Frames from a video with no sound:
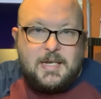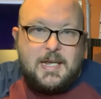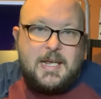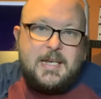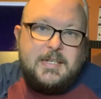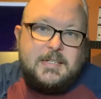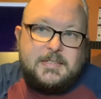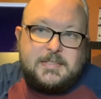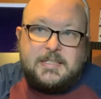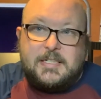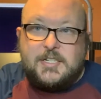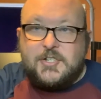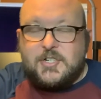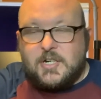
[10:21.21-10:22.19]
A to
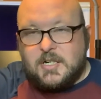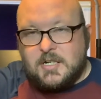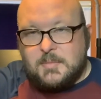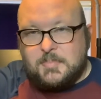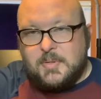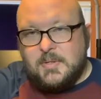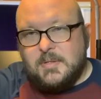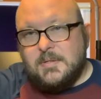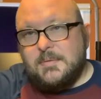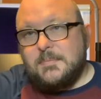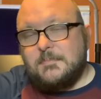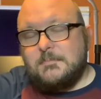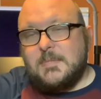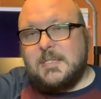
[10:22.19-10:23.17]
C sharp
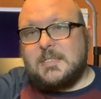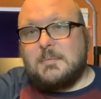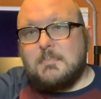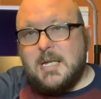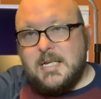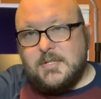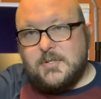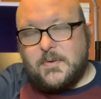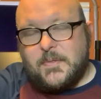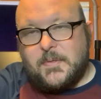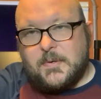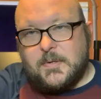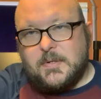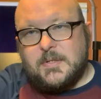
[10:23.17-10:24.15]
is a major
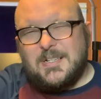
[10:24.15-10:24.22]
third.